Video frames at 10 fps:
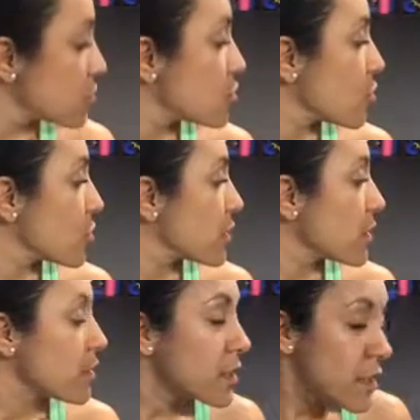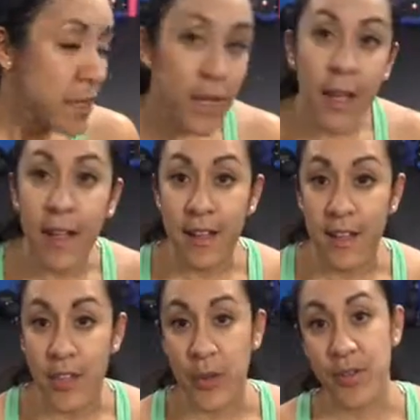shoulder, and
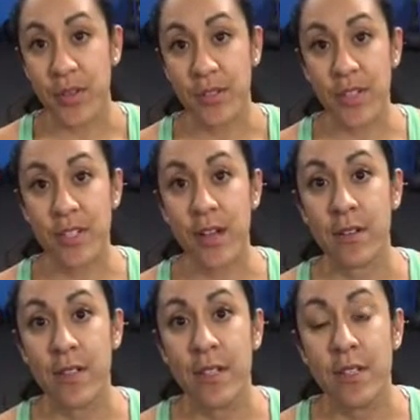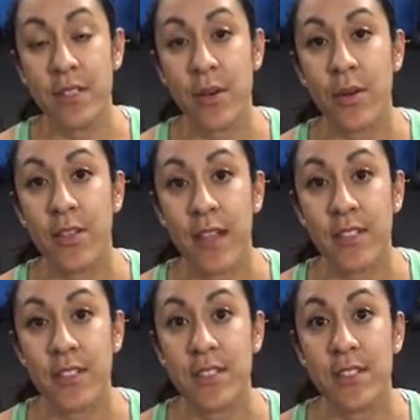getting those all stretched out. So
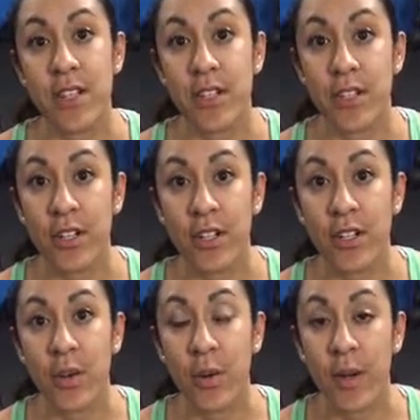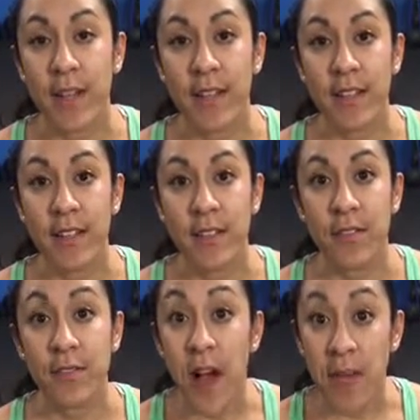that's just a good quick
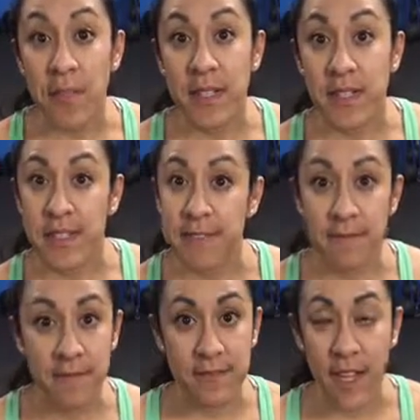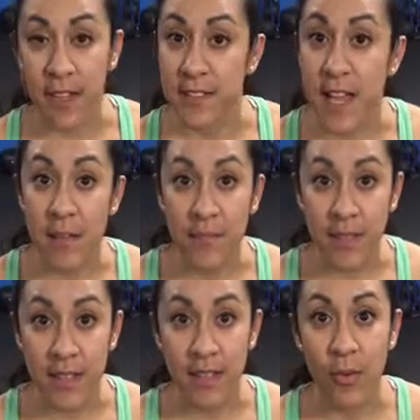5-minute,
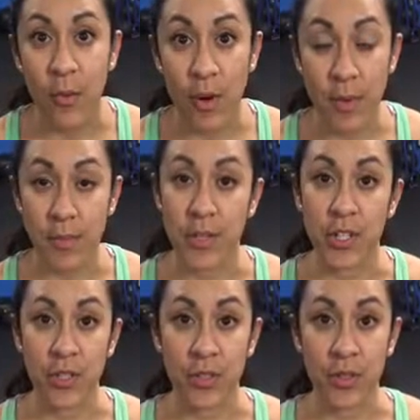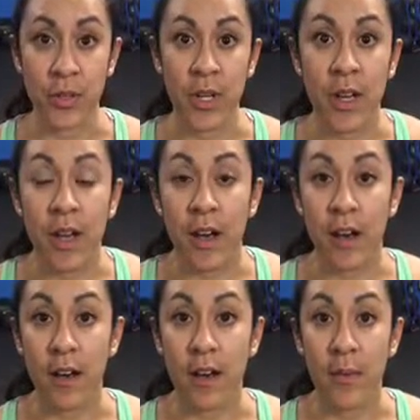10-minute warm up you can do
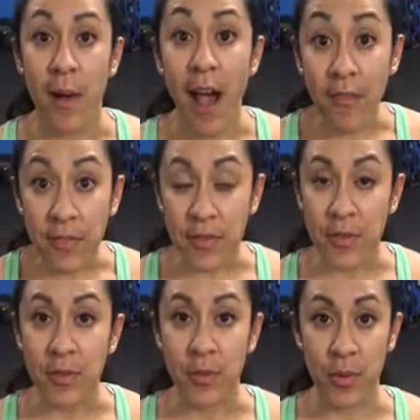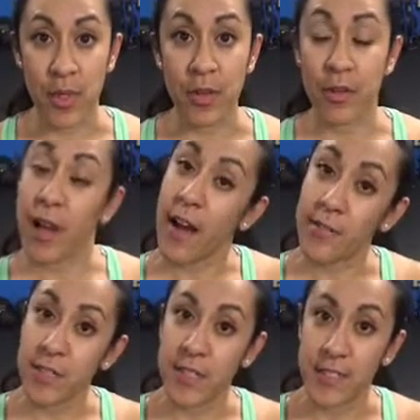after work or
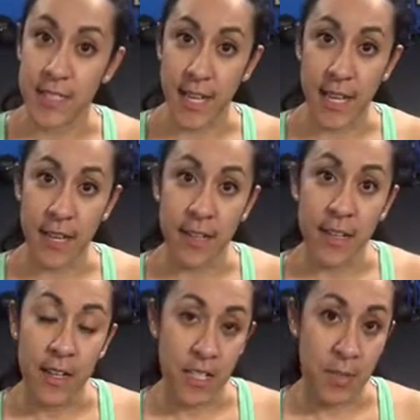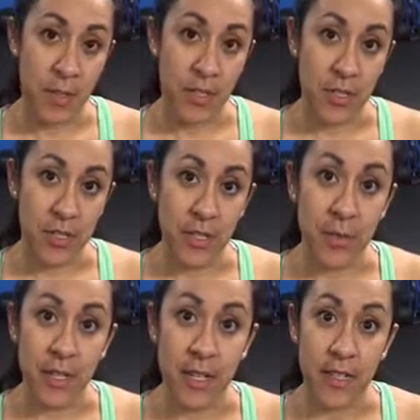after your day, especially
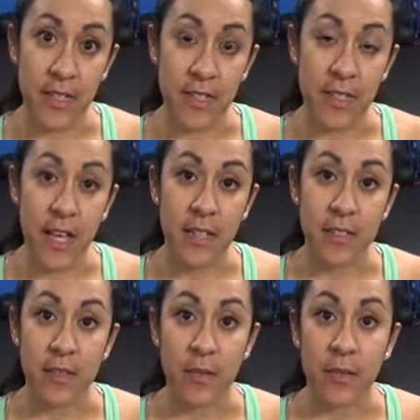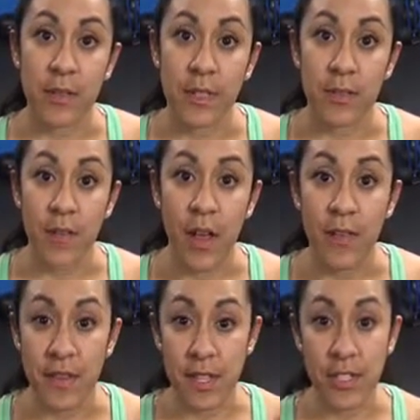because that's gonna relieve a lot
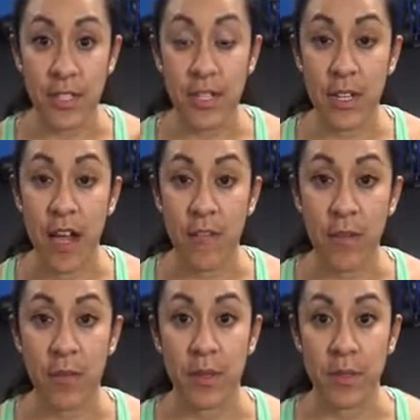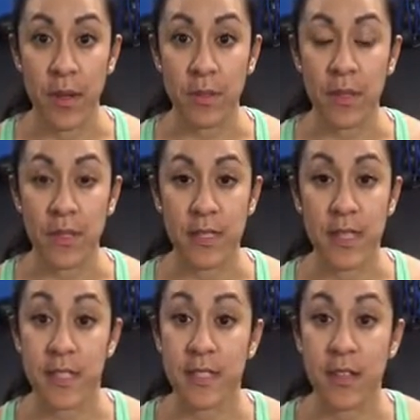of the tension that you have built up. Because
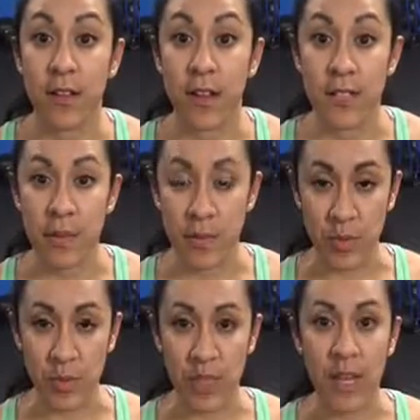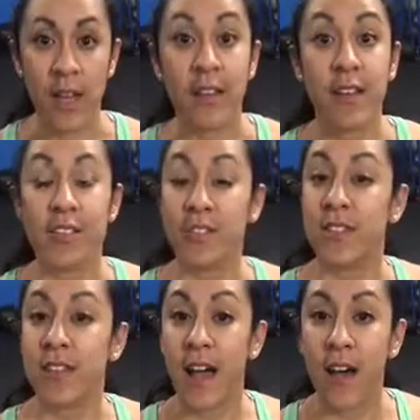like I said, a lot of times we get
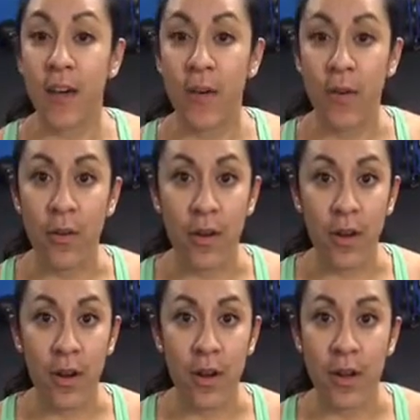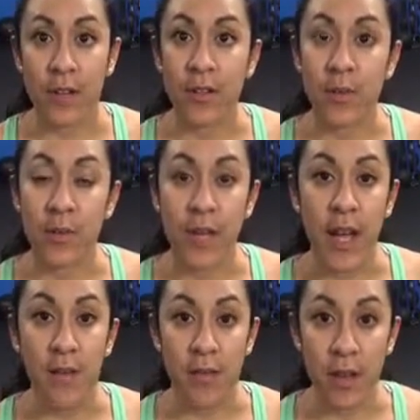stressed out, or we
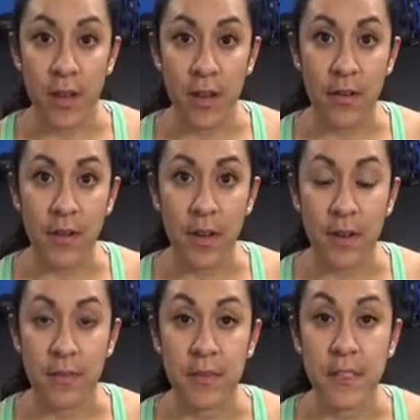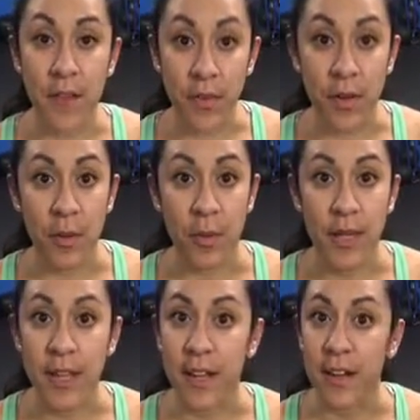have a lot of stuff on our
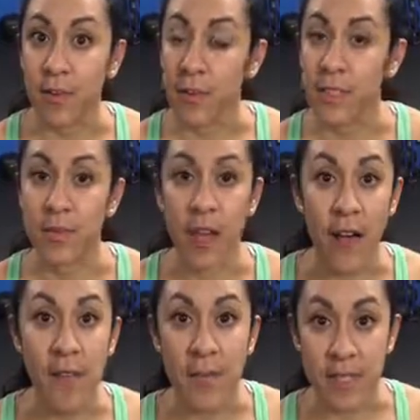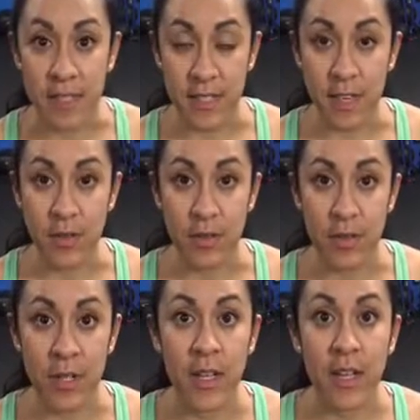plate, or we just have a busy
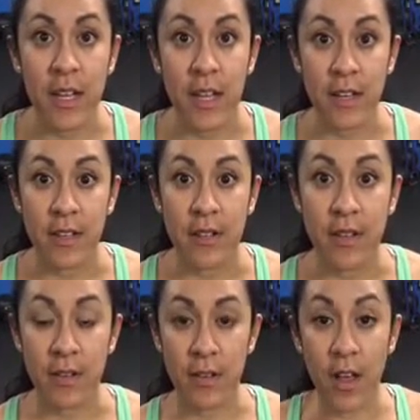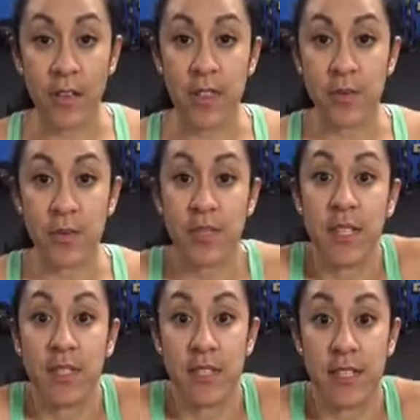schedule, and a lot of times we
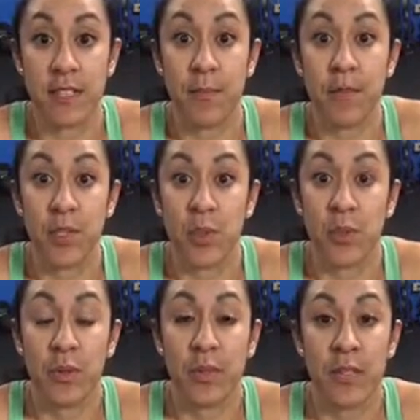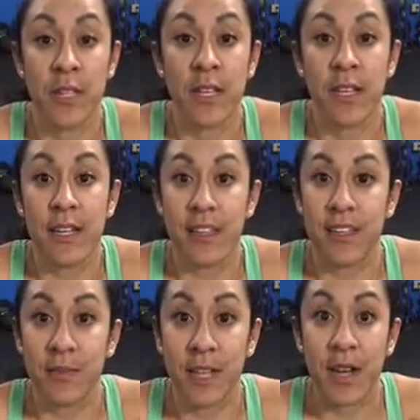tense up our shoulders
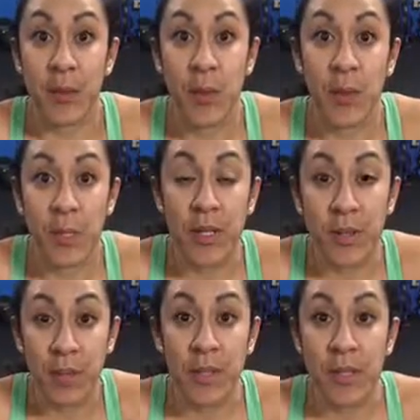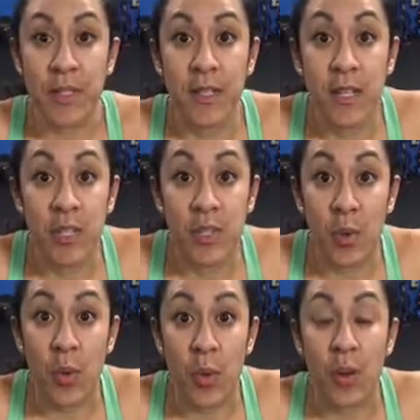and we get really
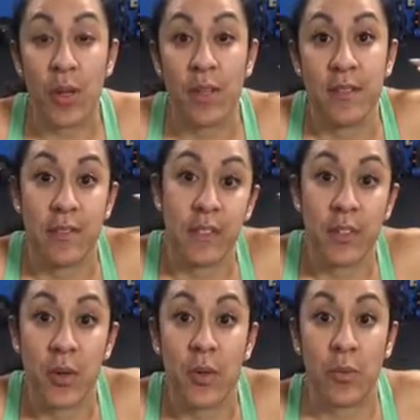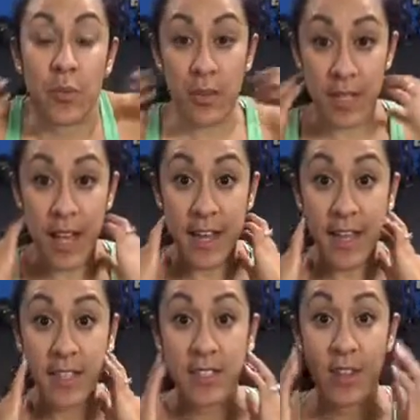sore, and
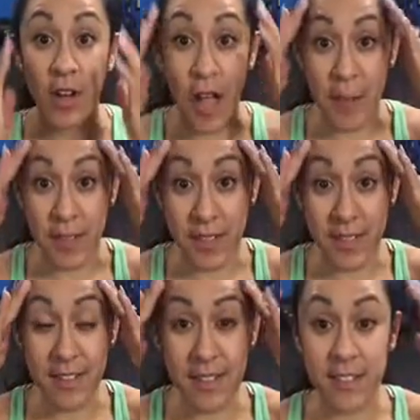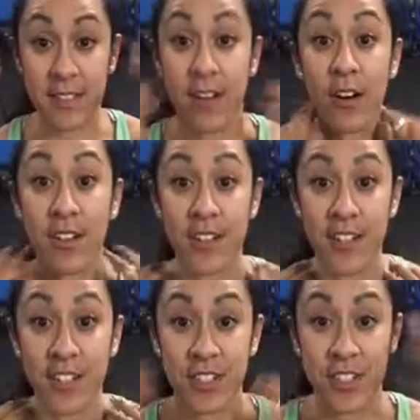headaches start happening because all this
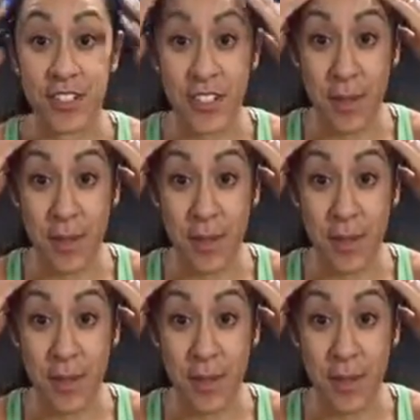tension leads